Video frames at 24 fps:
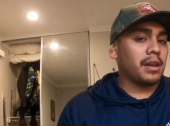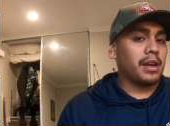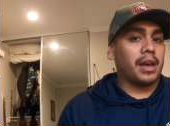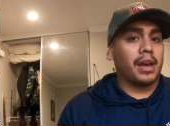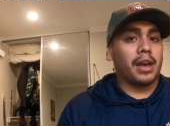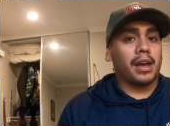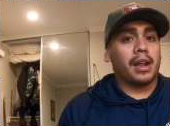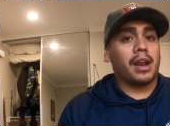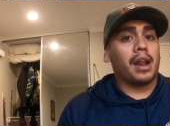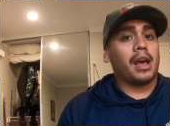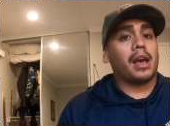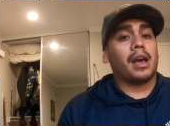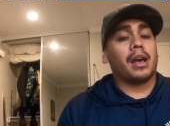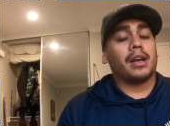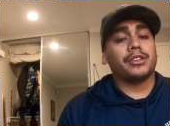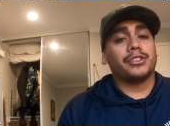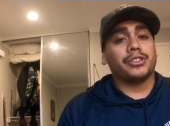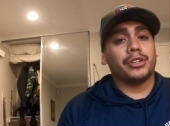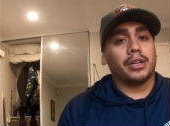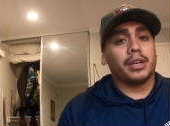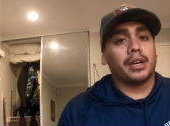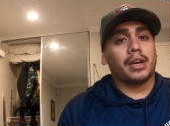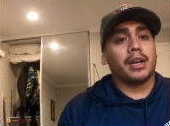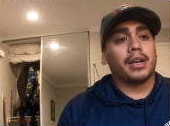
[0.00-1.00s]
And I
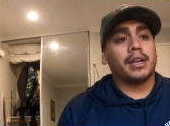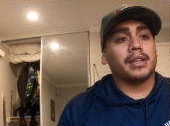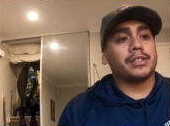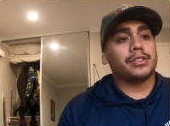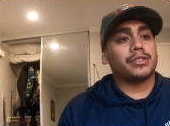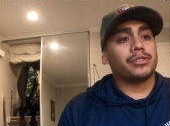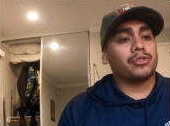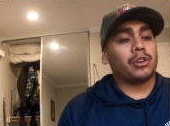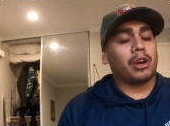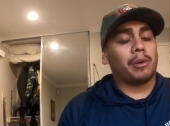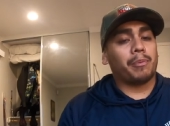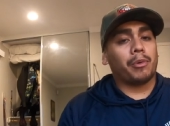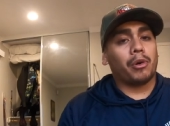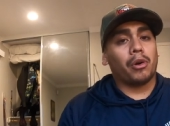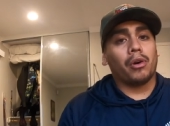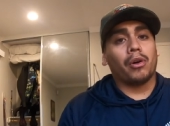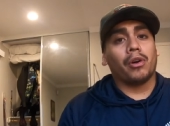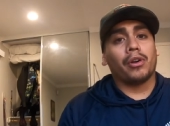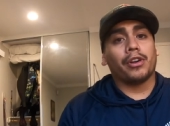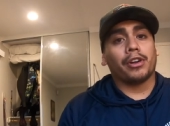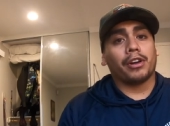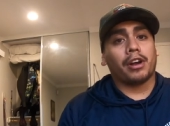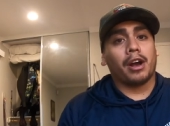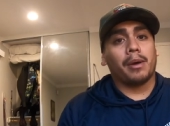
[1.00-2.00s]
had you guys drop
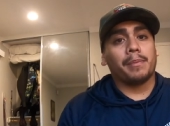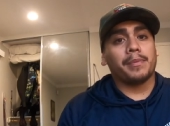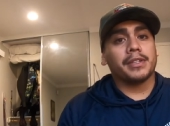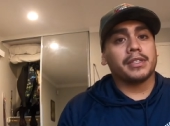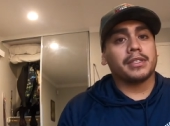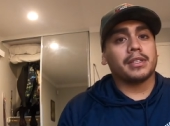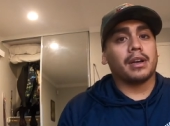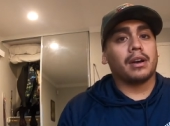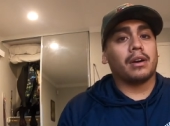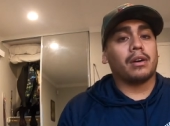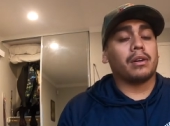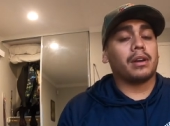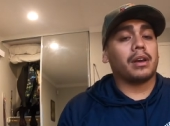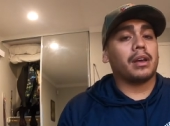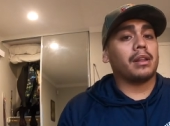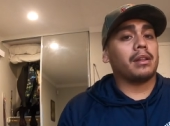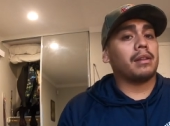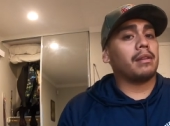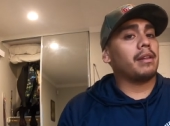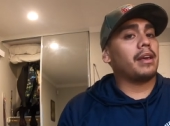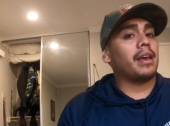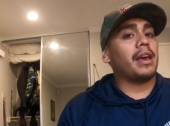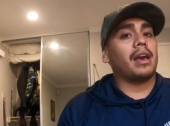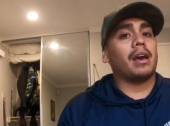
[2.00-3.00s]
all your comments down
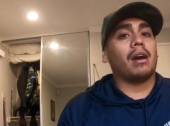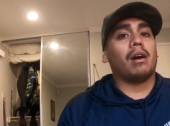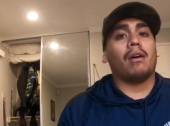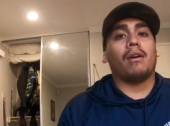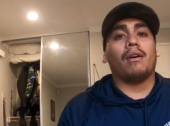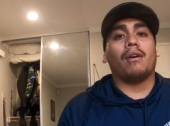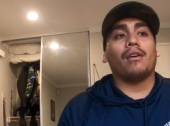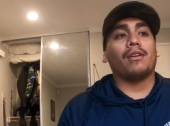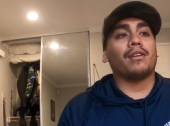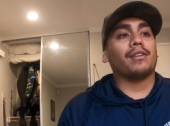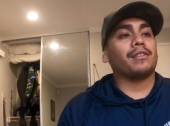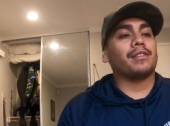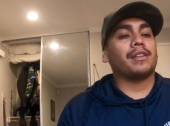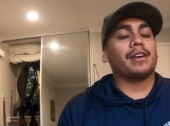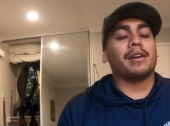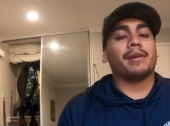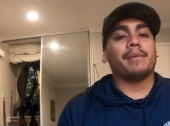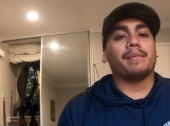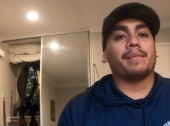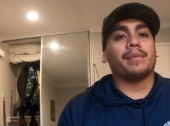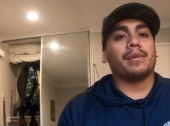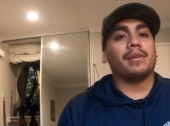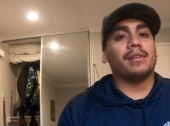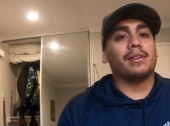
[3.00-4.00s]
and all of
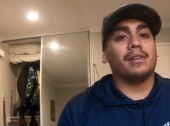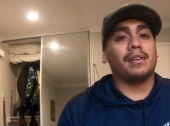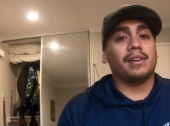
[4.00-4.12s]
them,